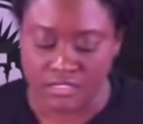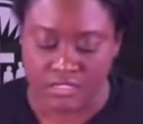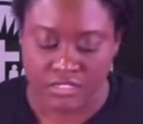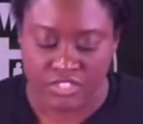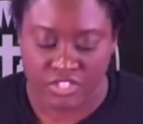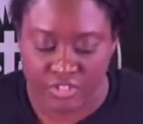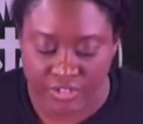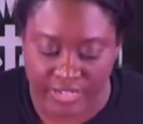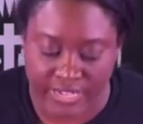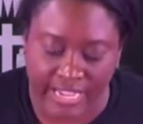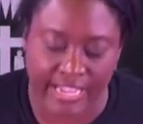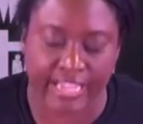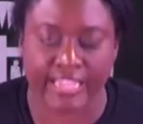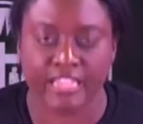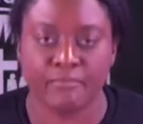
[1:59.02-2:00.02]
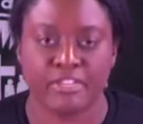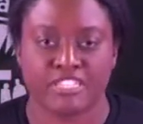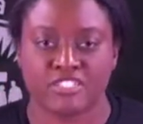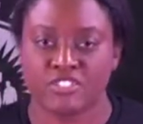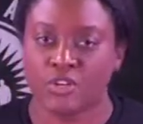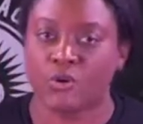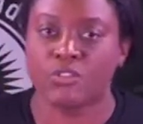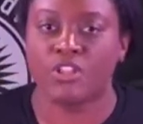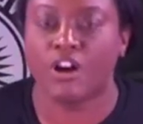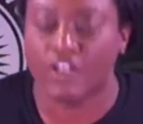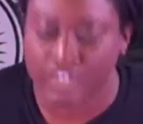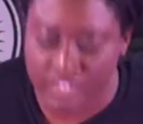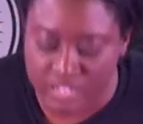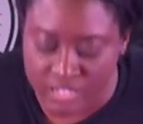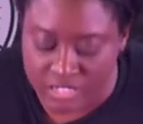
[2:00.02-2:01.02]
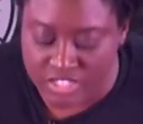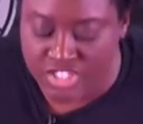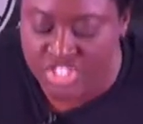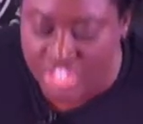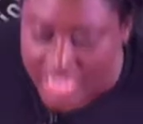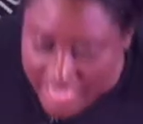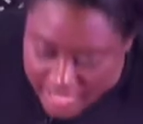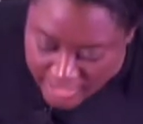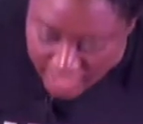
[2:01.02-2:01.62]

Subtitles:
your name is no longer Jacob.